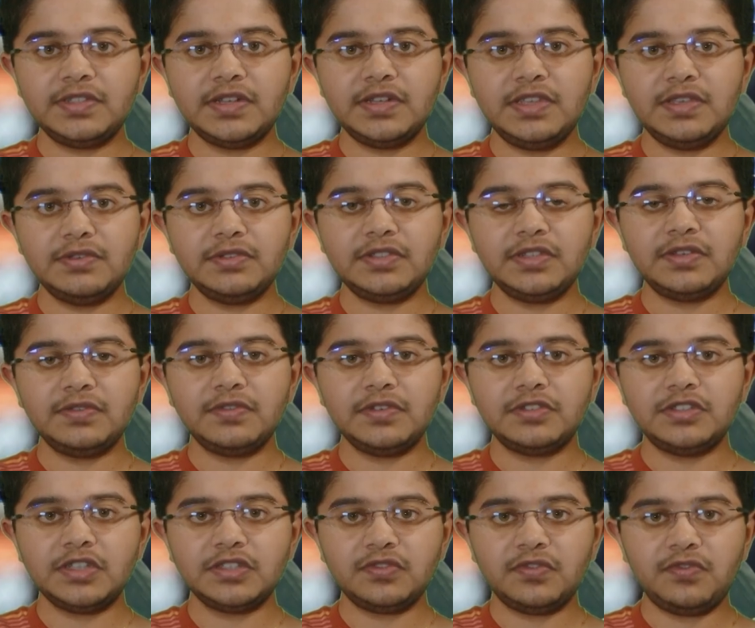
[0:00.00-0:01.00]
in Houston for
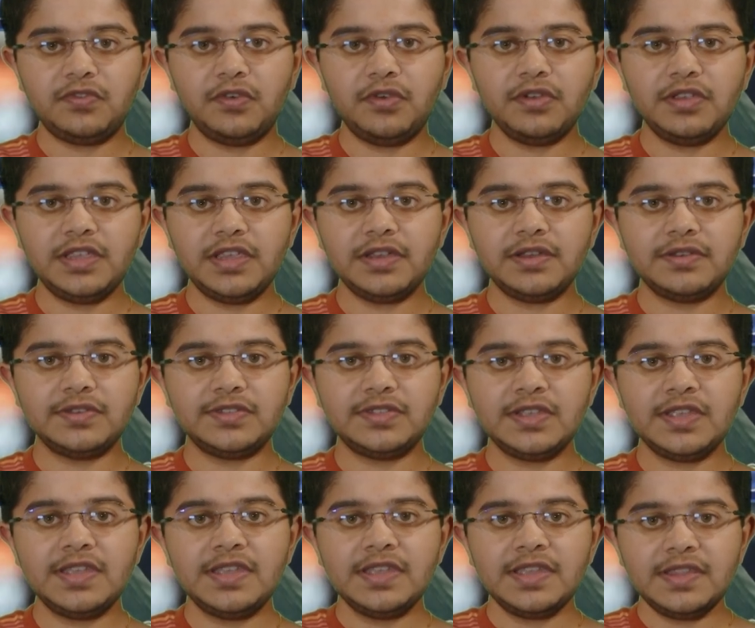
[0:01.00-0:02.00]
just 4 years,
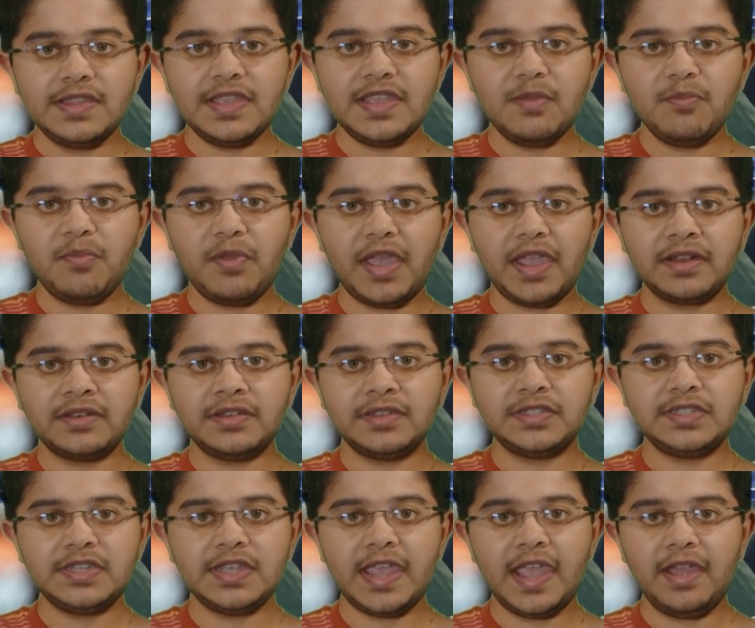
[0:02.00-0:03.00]
the impact
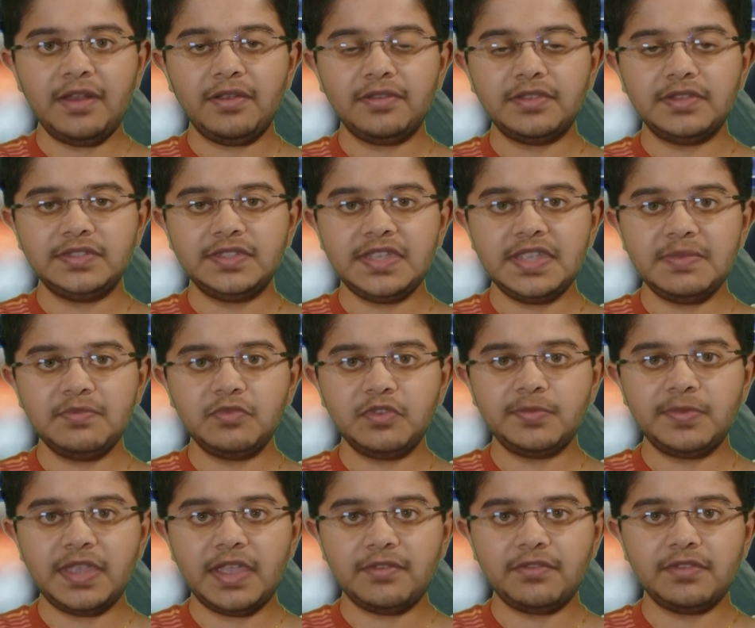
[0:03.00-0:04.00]
Dusty had on the team will
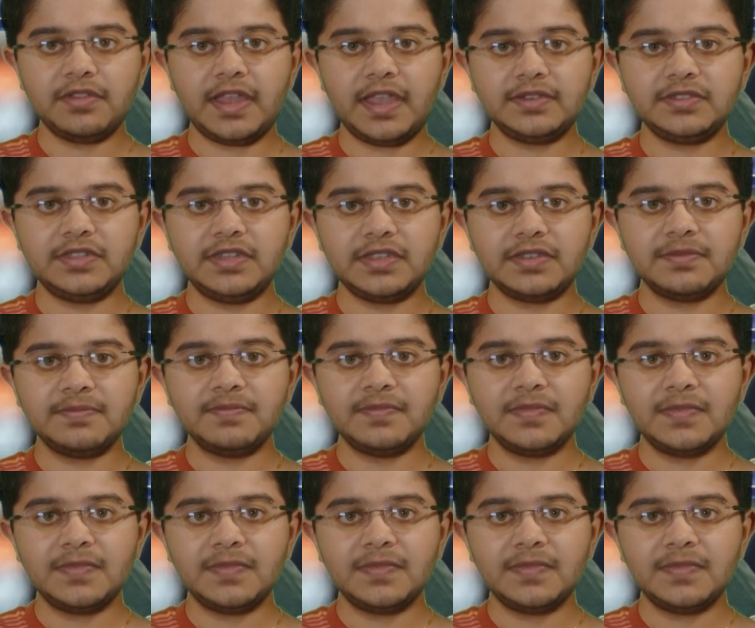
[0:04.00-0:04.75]
be everlasting.